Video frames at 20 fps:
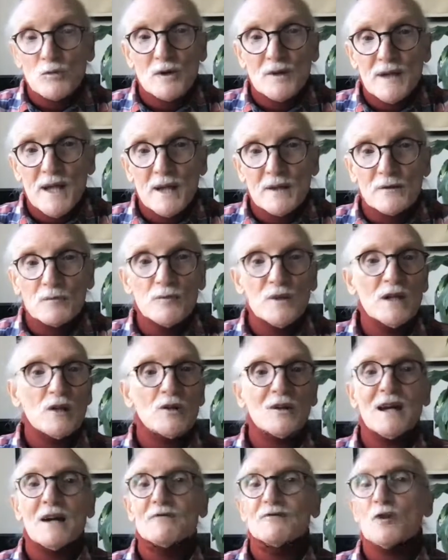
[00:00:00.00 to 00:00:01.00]
Alan, we
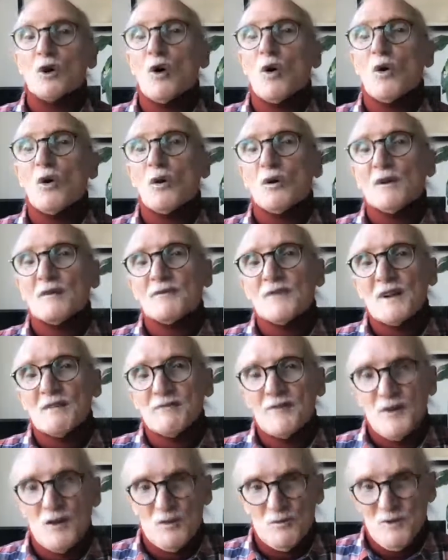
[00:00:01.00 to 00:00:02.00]
look after all of that
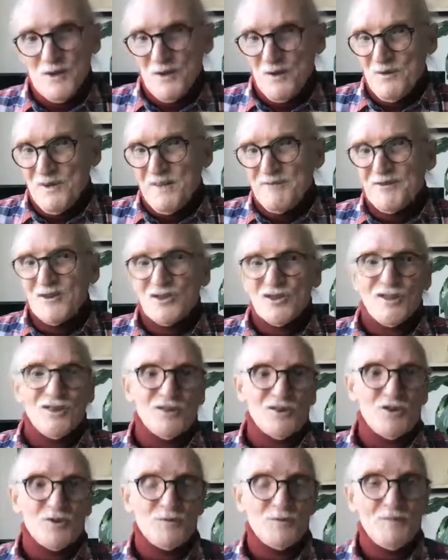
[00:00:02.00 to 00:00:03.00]
for you. We don't even
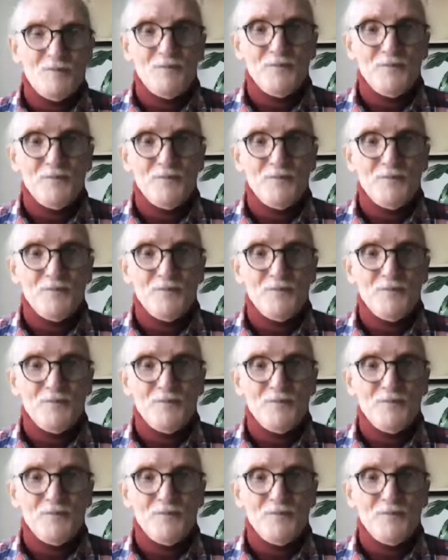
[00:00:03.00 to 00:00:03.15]
charge you.